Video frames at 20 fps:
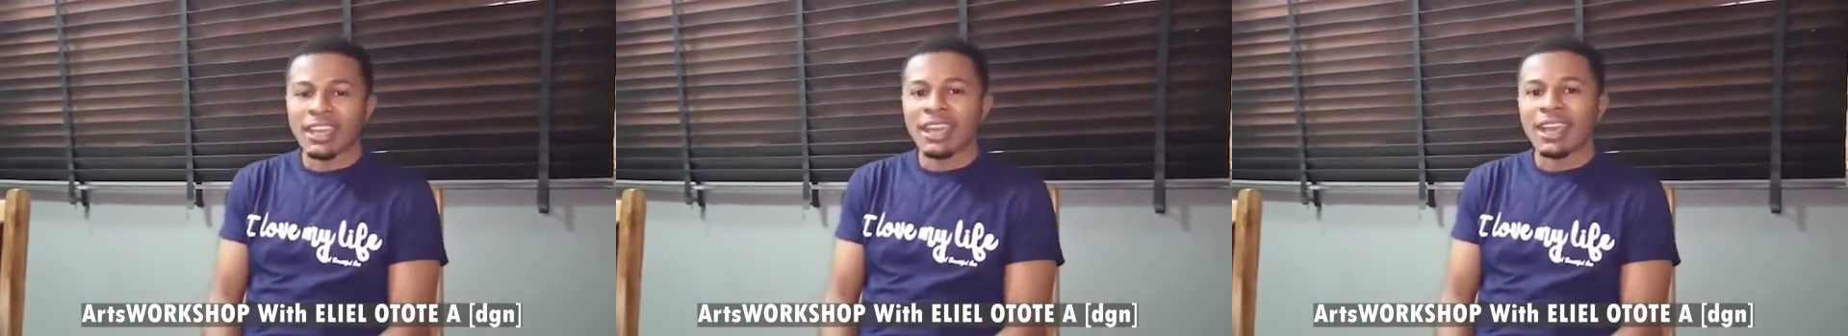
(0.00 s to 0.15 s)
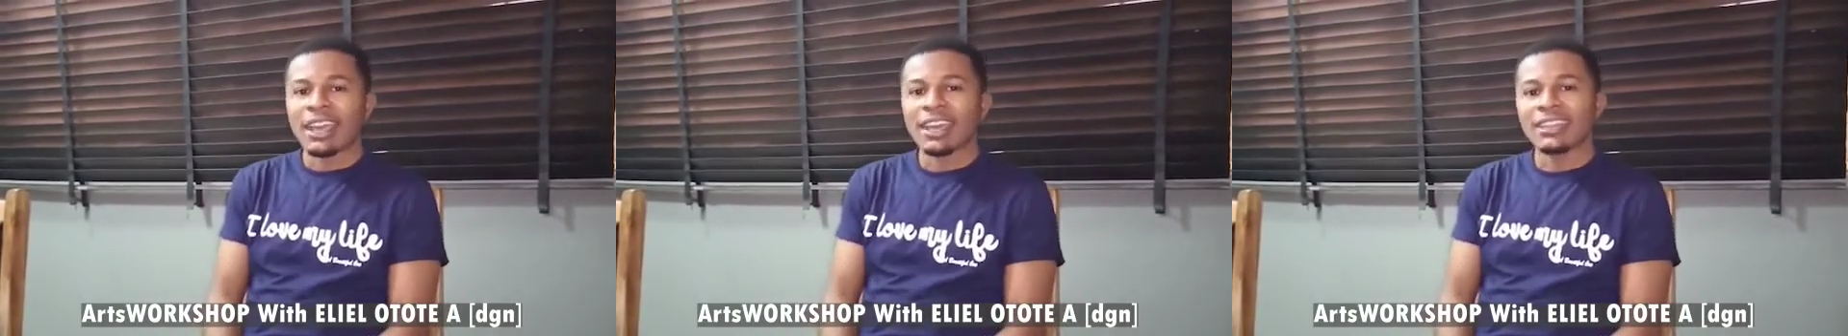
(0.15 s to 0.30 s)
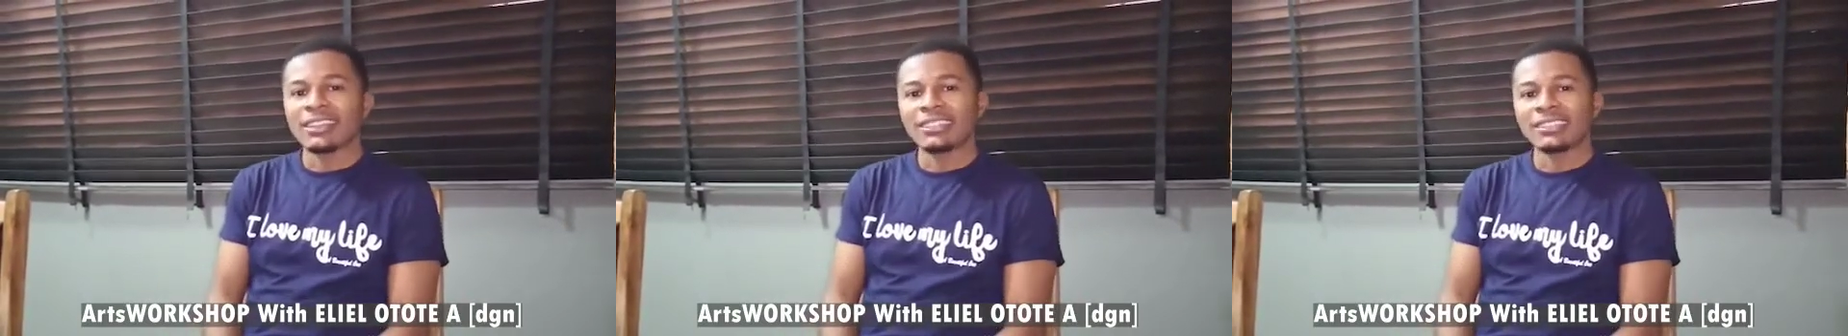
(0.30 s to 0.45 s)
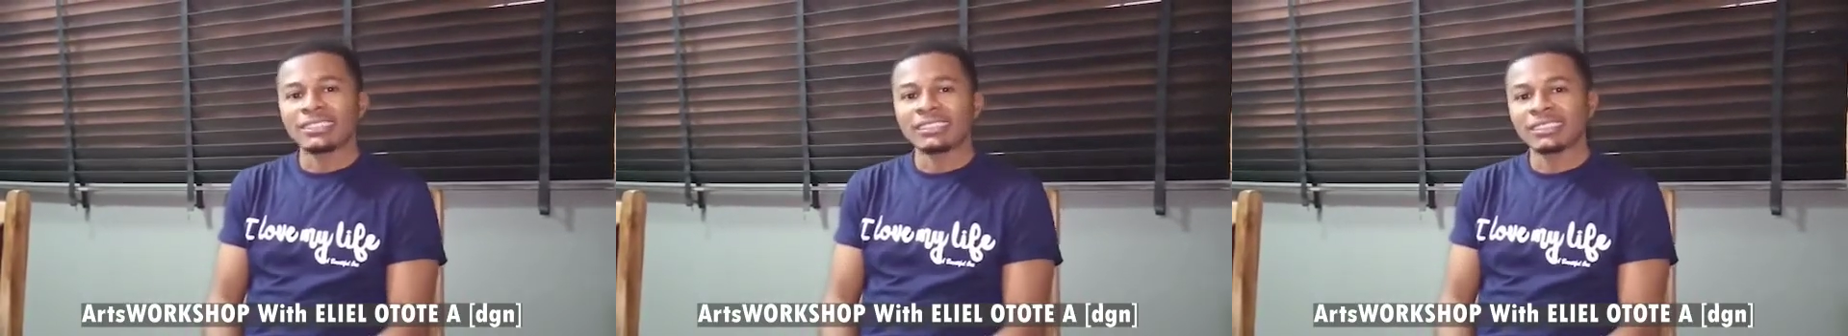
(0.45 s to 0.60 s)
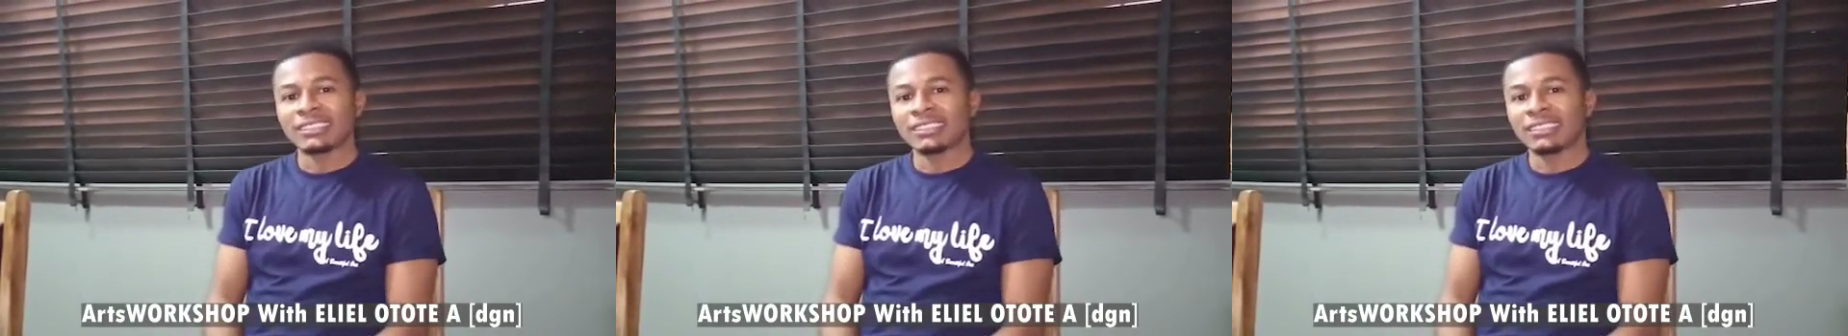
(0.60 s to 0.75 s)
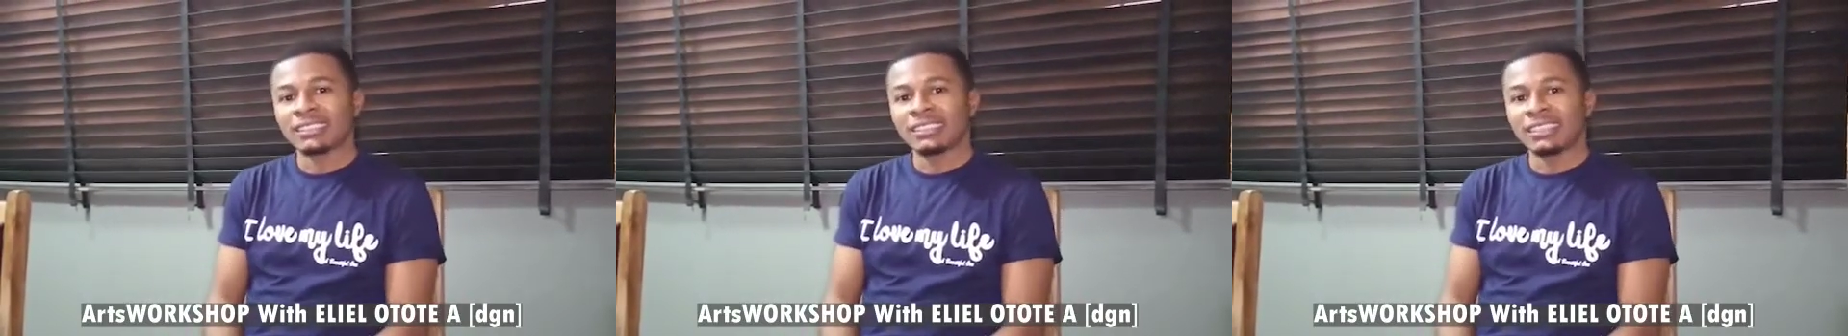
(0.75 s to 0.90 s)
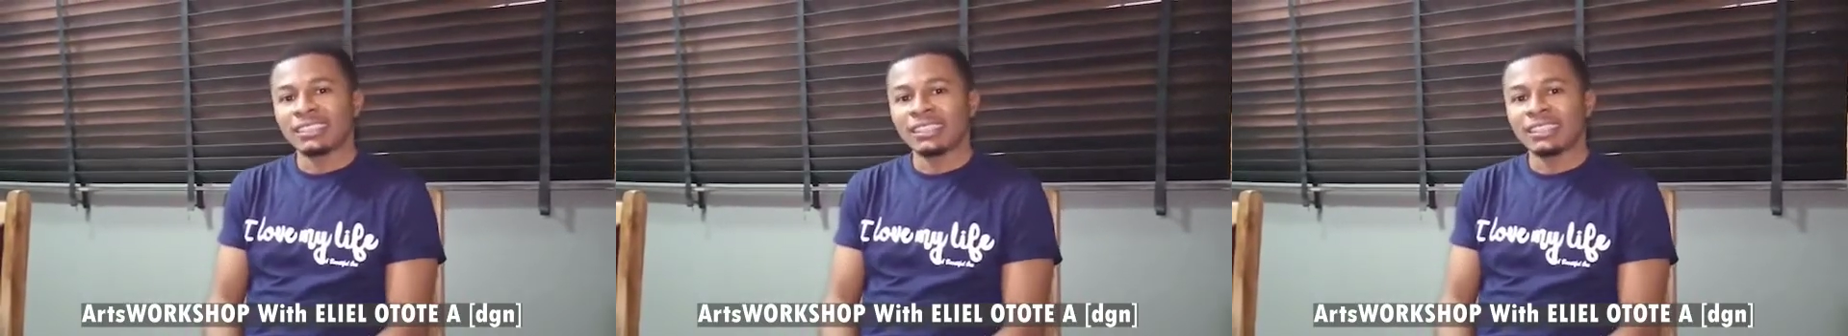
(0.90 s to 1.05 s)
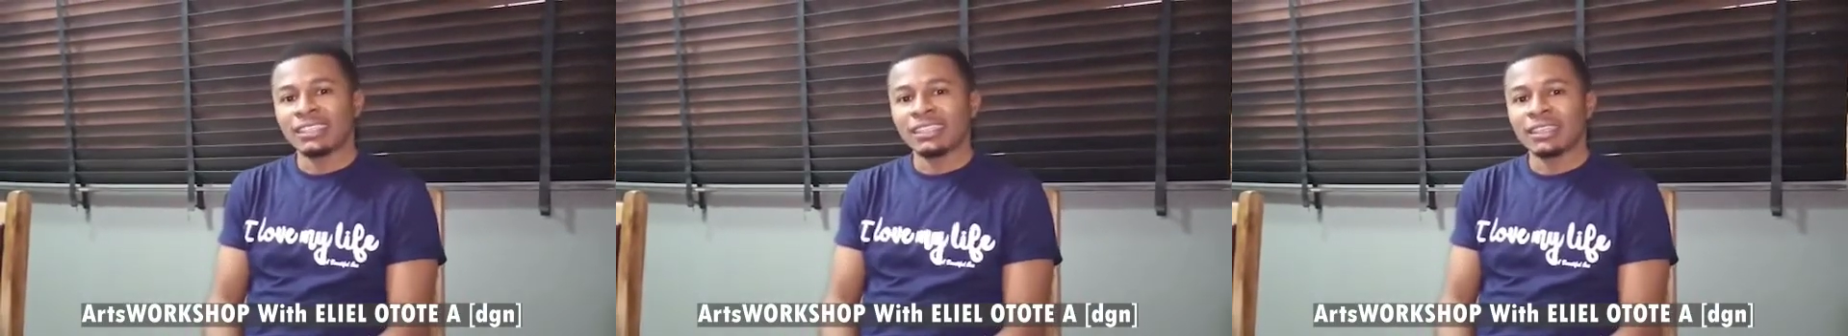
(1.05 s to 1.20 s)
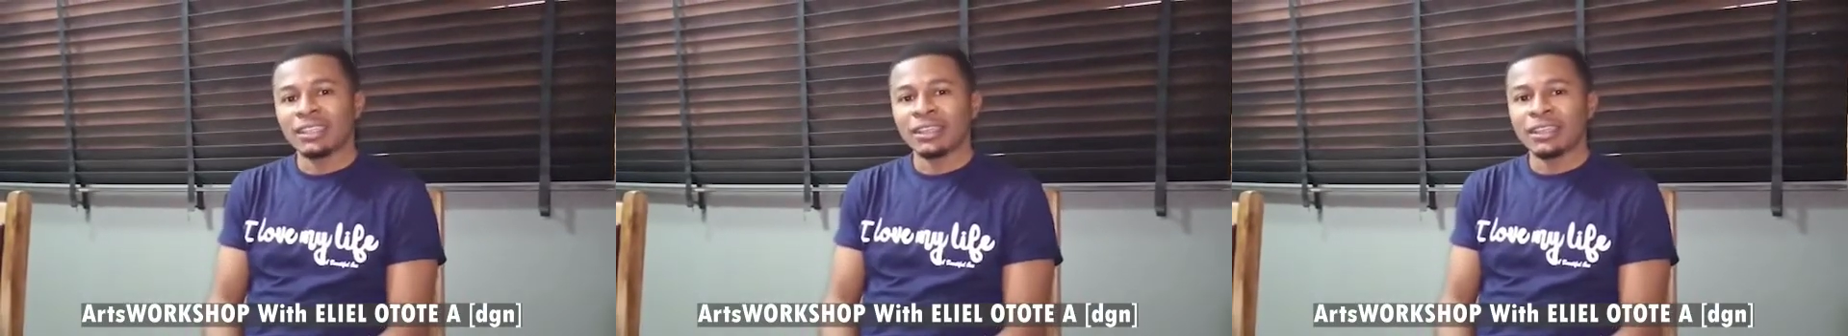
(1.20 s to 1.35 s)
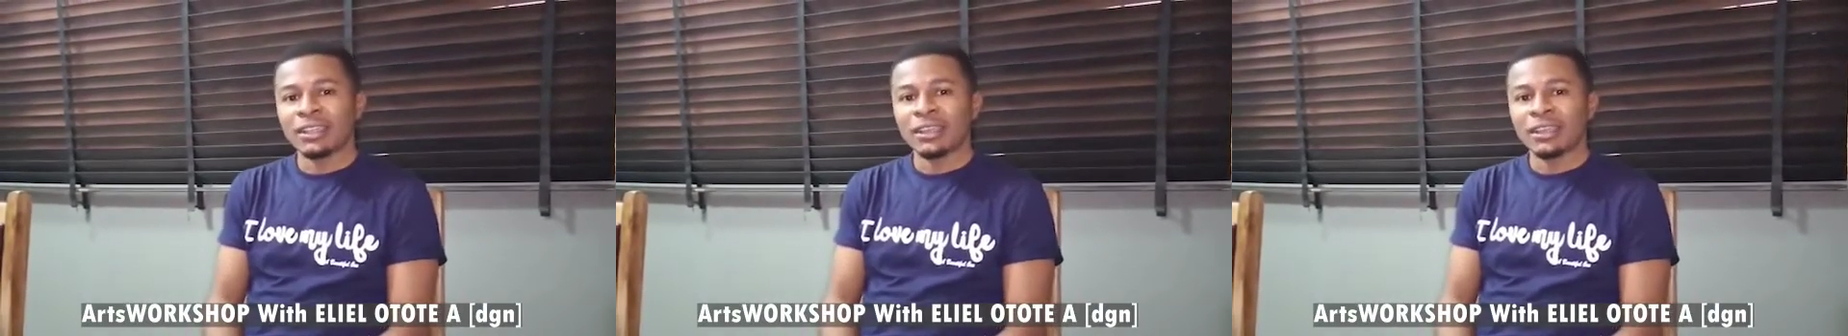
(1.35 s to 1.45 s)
and it is the